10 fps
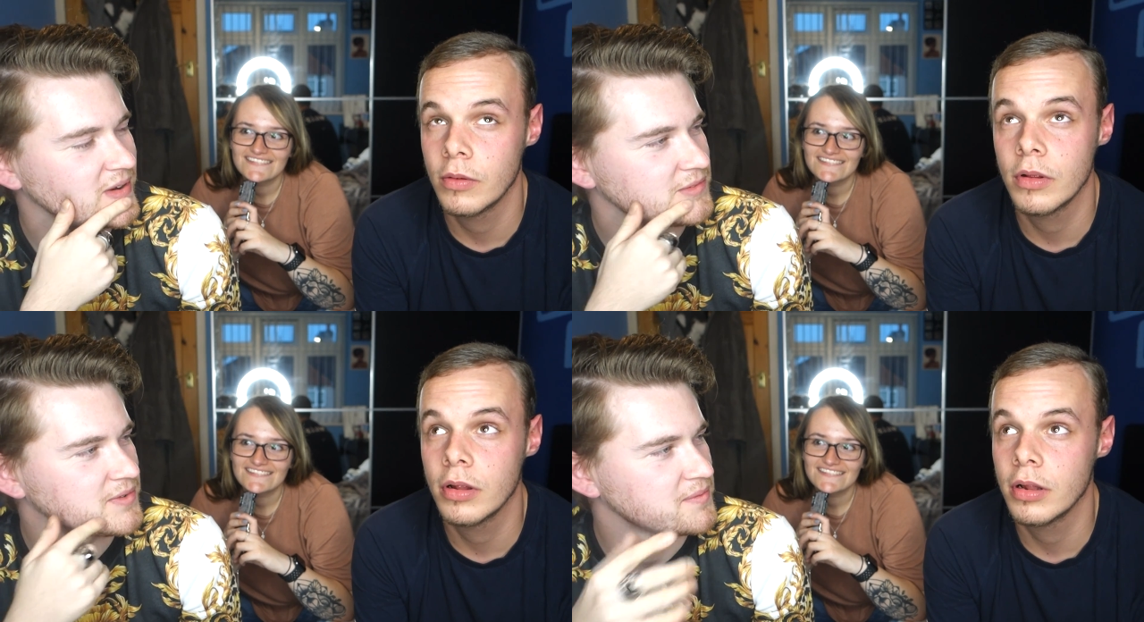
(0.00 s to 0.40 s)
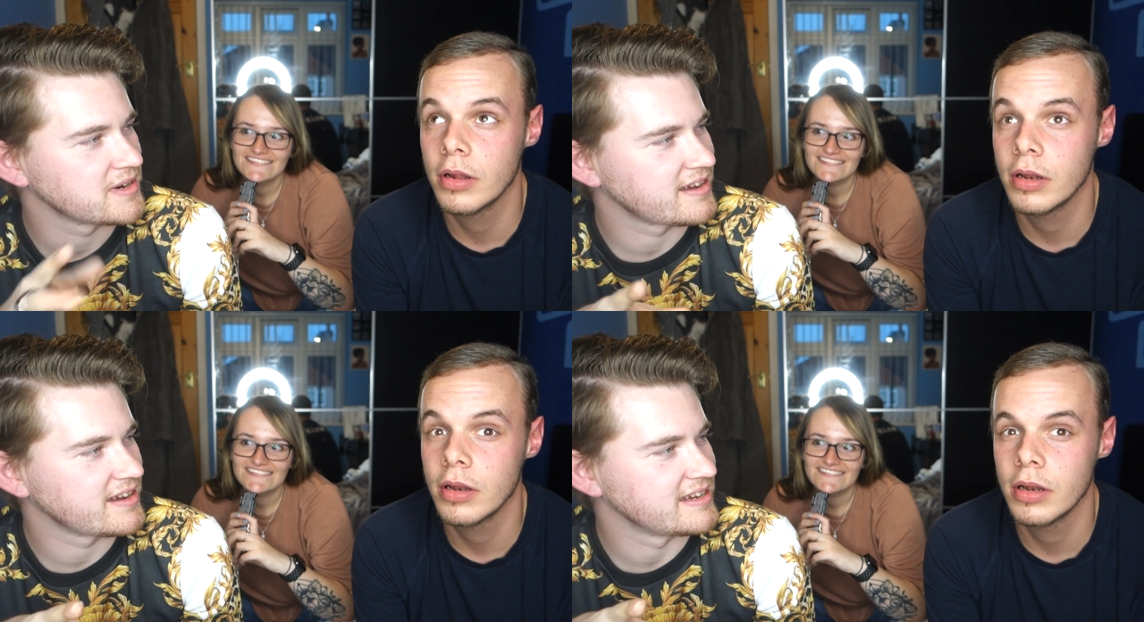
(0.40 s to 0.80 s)
Speaker 1: when we
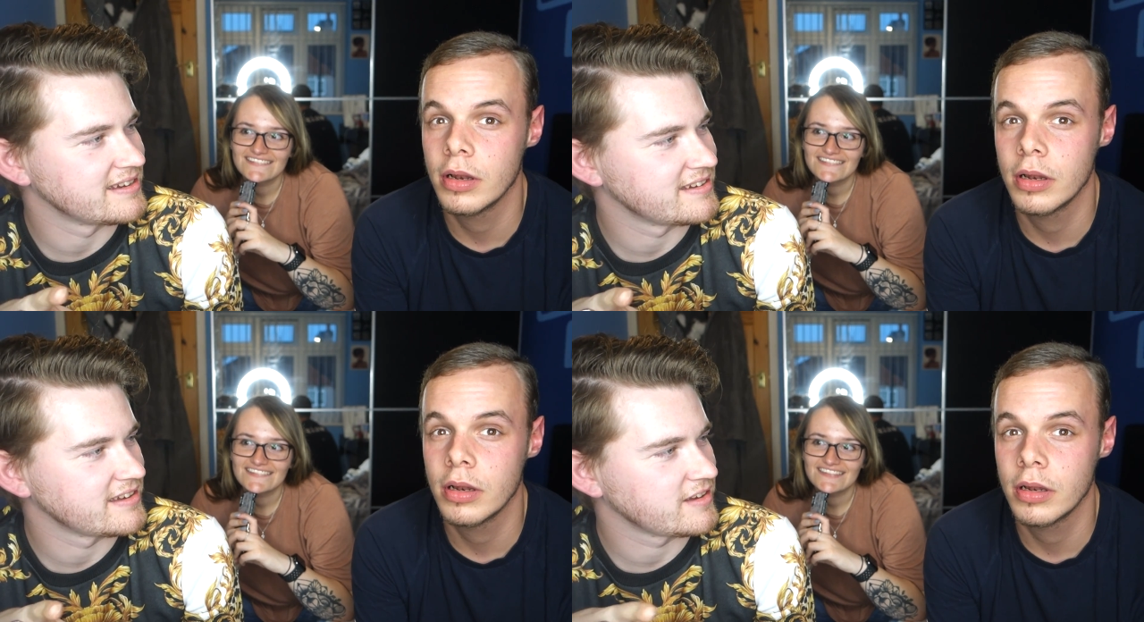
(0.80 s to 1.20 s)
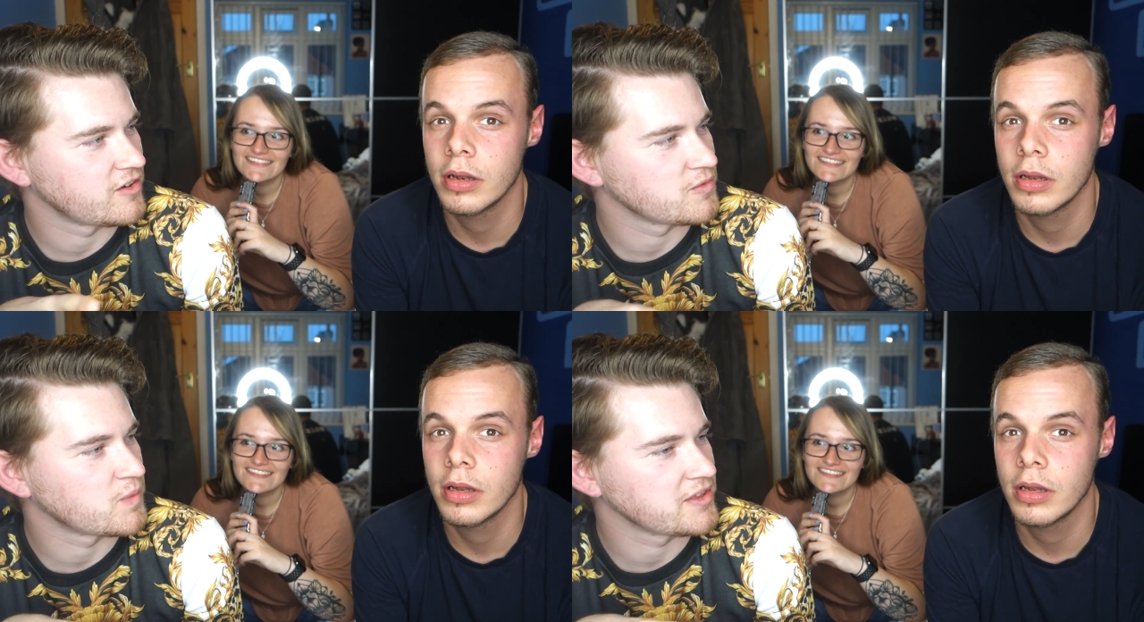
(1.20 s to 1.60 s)
were like,
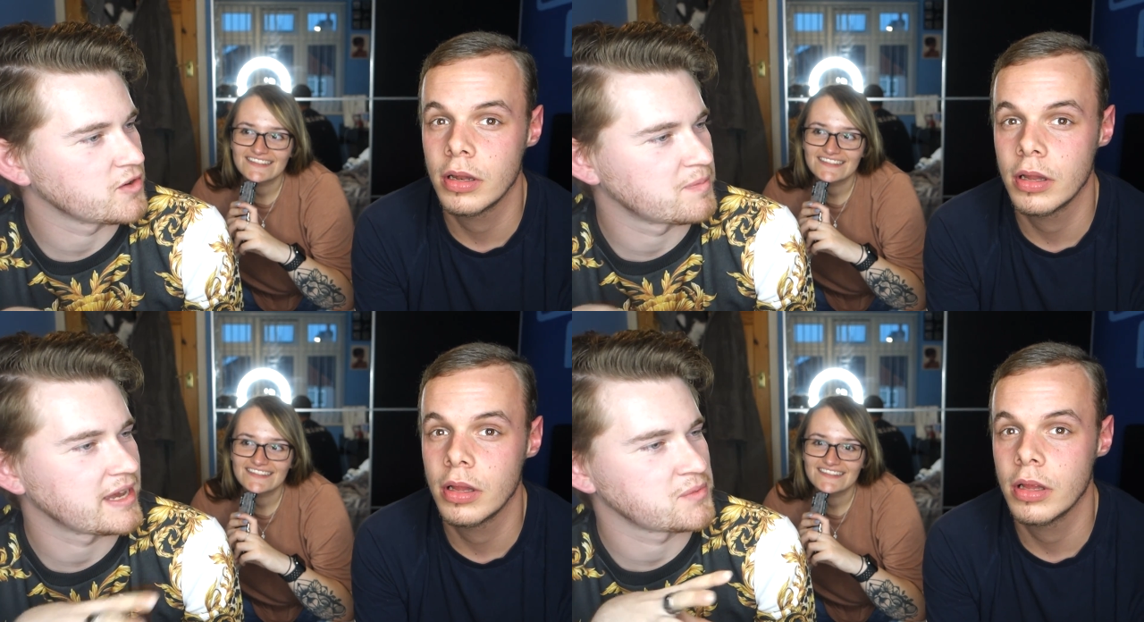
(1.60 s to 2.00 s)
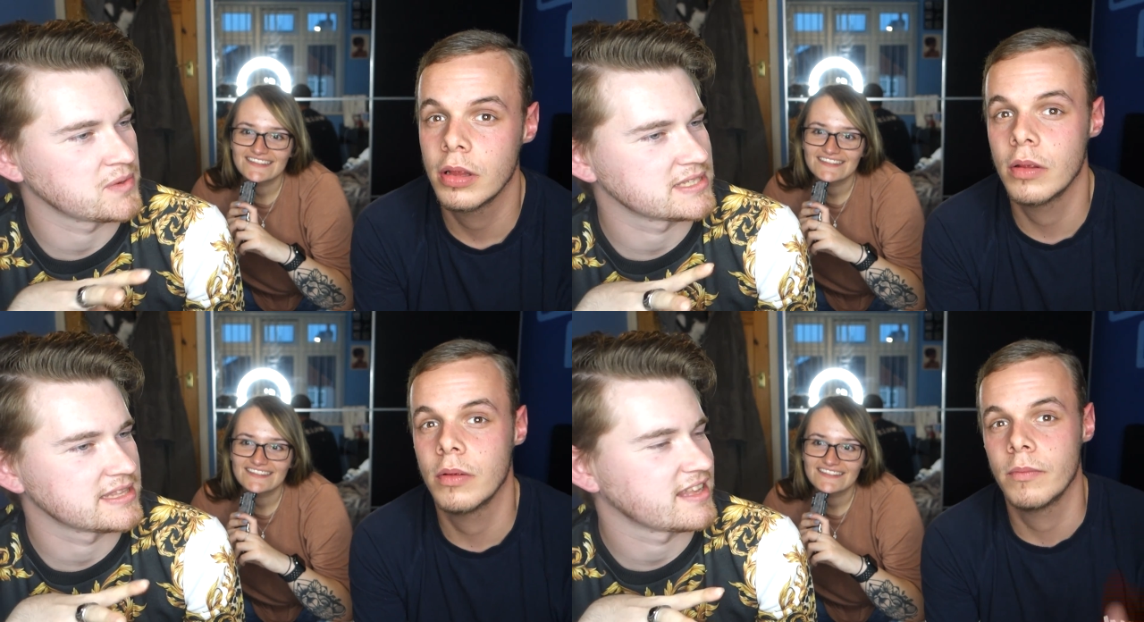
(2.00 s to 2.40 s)
when your bed
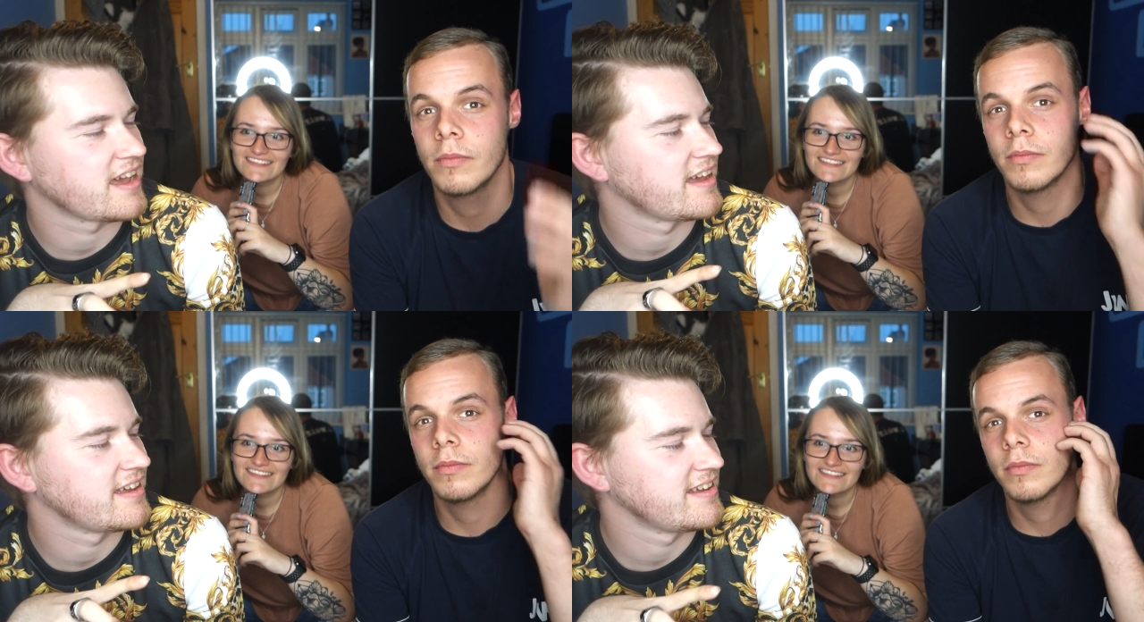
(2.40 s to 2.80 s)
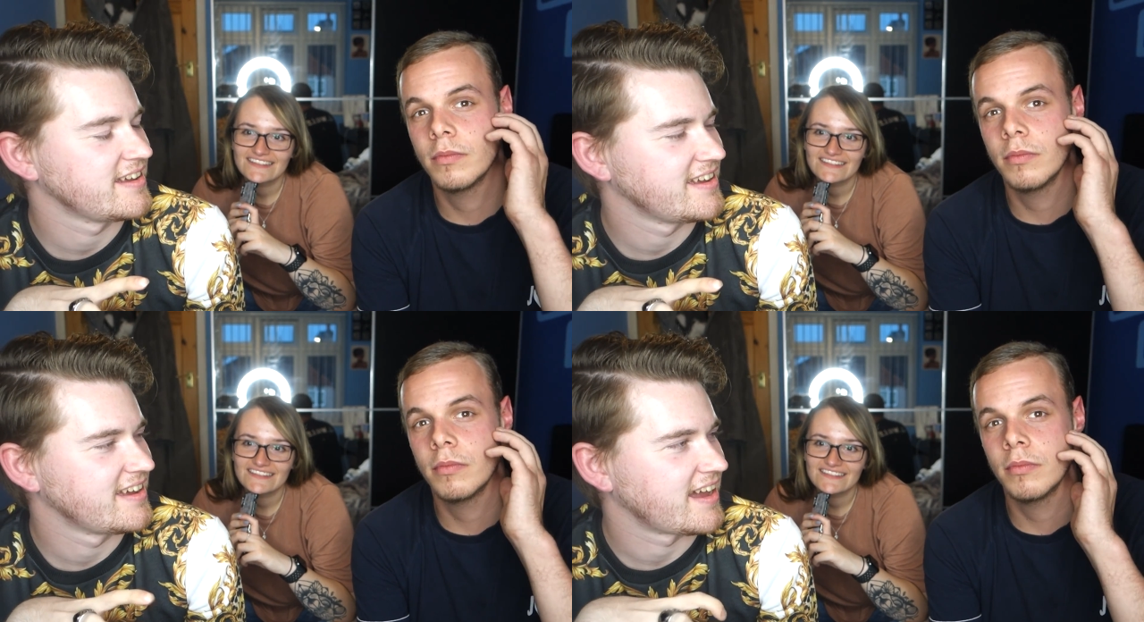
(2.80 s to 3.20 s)
was in there,
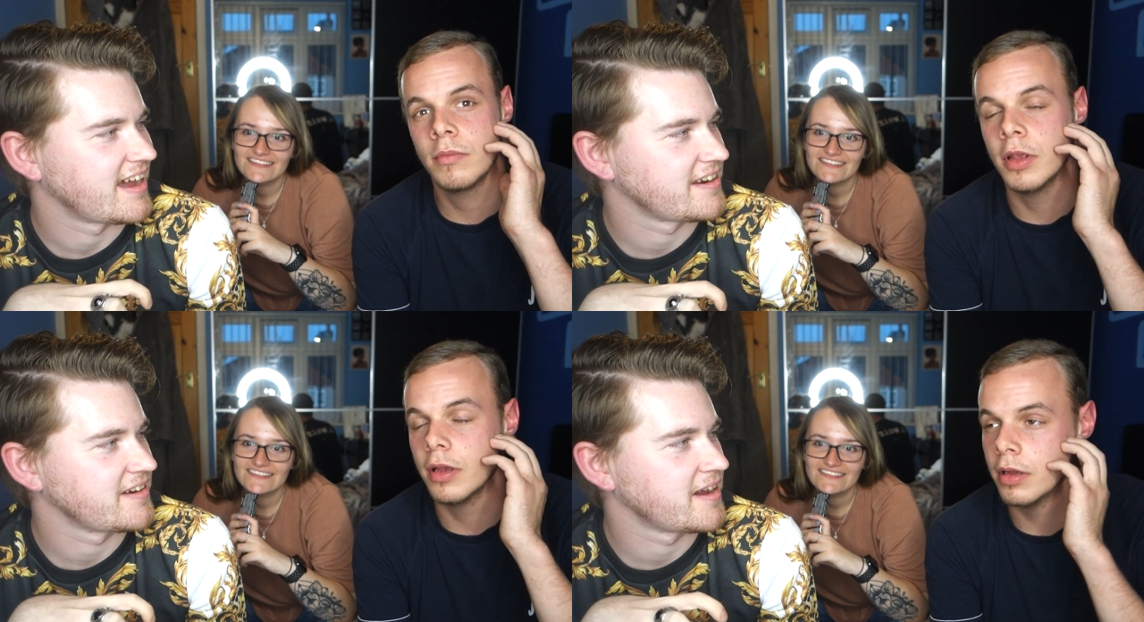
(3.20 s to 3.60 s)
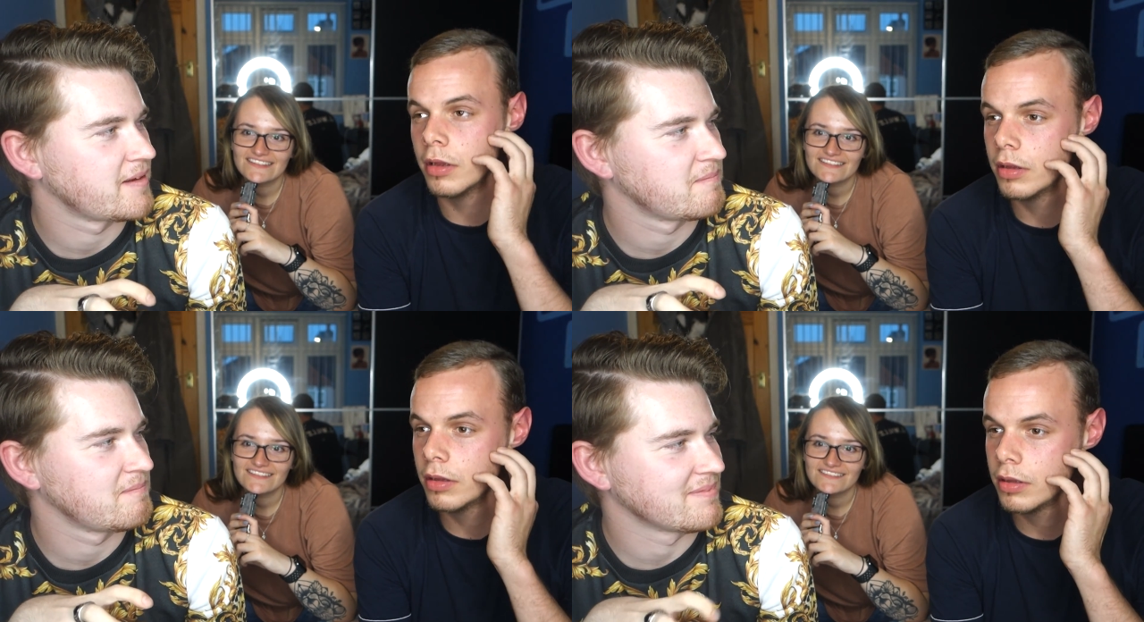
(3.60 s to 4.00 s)
and yeah.
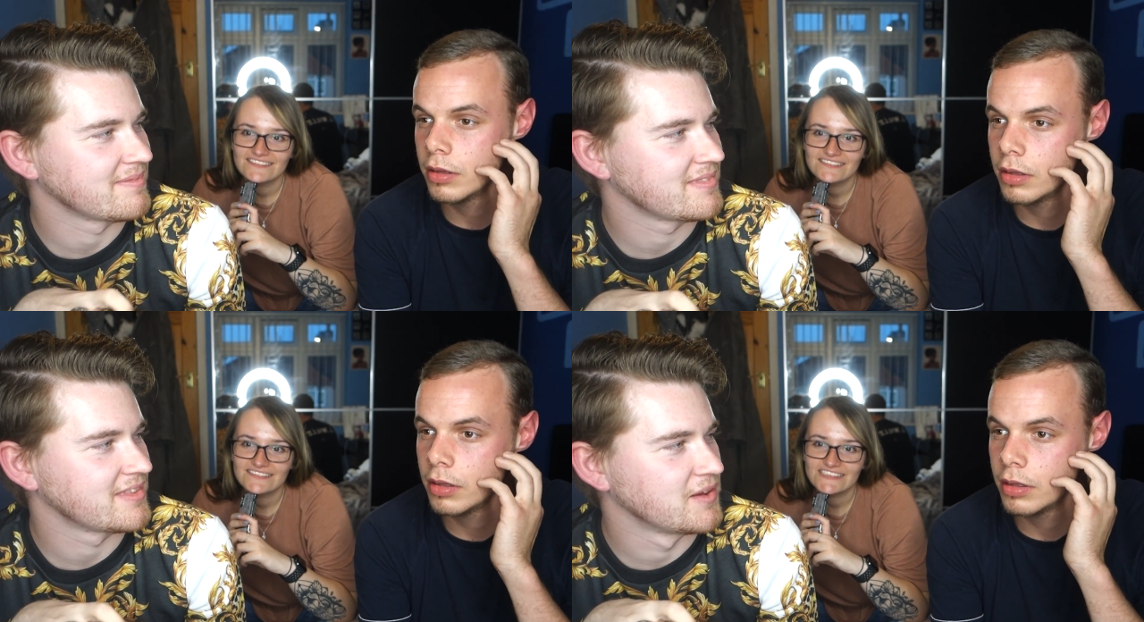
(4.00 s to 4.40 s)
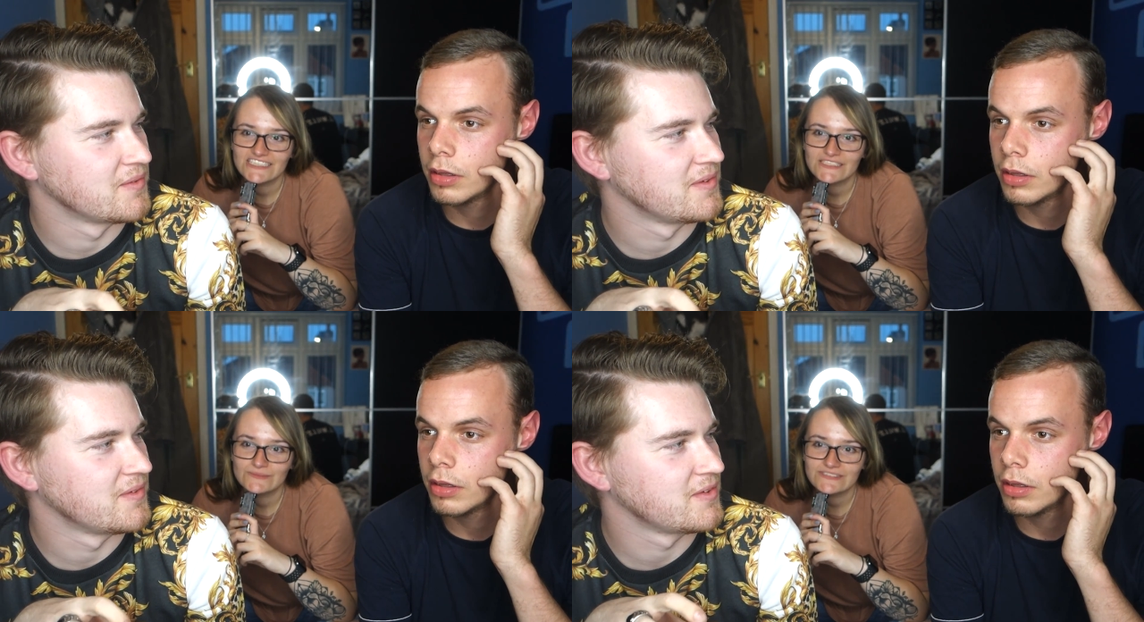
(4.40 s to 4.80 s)
um,
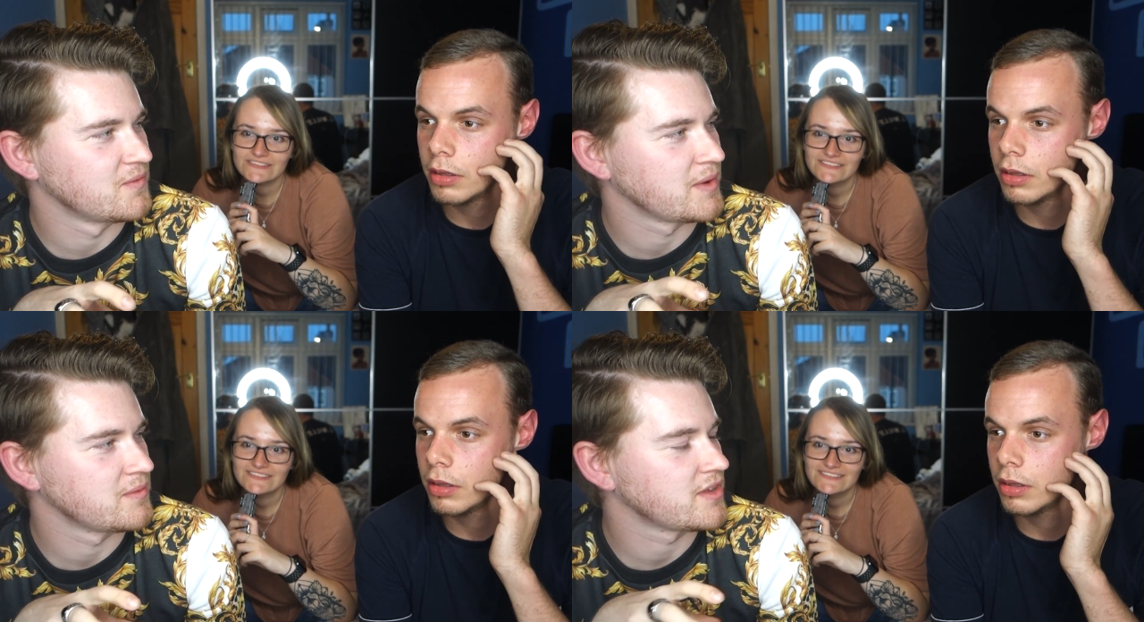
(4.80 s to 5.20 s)
James? We,